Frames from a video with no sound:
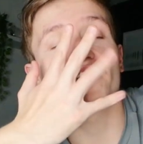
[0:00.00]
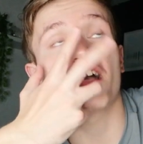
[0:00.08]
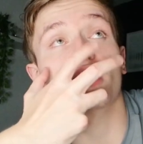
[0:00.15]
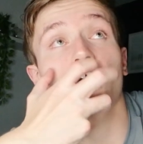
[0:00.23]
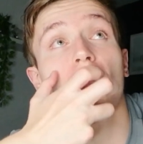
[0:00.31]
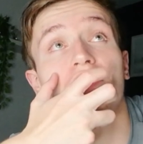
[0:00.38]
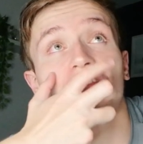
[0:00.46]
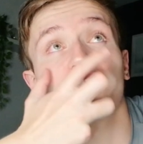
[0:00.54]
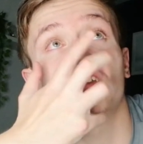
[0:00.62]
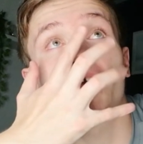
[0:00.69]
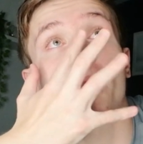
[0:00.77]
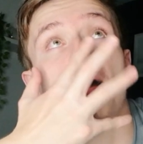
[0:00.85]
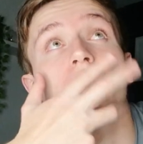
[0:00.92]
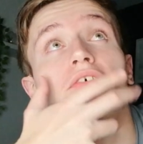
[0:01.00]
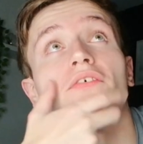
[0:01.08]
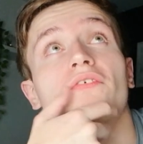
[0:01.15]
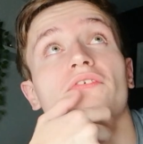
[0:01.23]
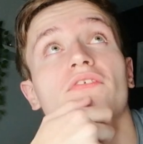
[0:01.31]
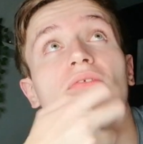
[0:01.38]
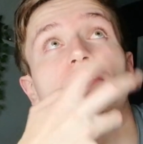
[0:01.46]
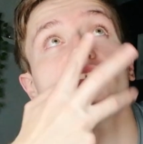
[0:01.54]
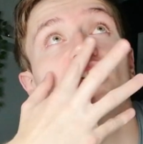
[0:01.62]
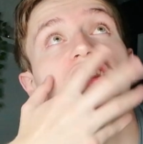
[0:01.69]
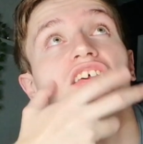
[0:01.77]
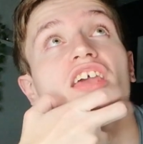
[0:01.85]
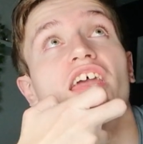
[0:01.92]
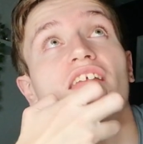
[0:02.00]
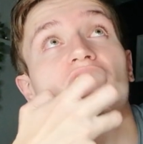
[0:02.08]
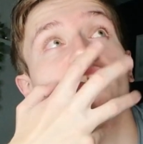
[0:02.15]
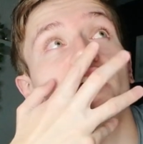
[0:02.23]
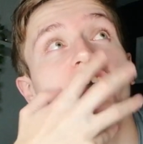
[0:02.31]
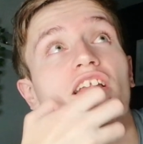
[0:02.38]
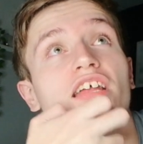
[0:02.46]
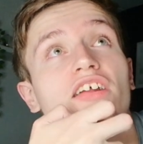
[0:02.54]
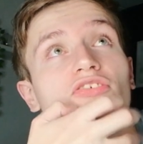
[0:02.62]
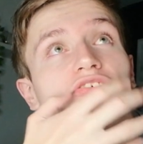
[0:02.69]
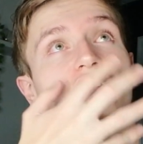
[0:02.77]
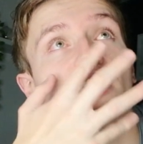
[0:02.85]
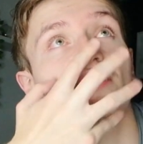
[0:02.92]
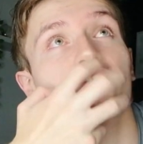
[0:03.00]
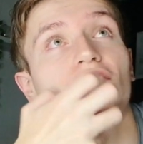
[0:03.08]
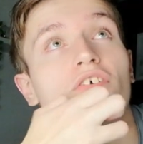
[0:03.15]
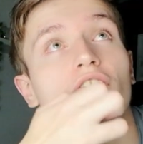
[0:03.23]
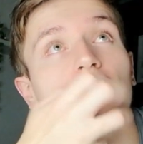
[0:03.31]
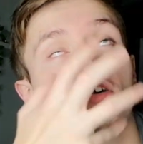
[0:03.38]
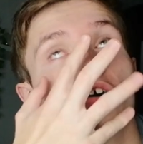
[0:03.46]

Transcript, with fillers: that goes into your mouth. It's like literally a food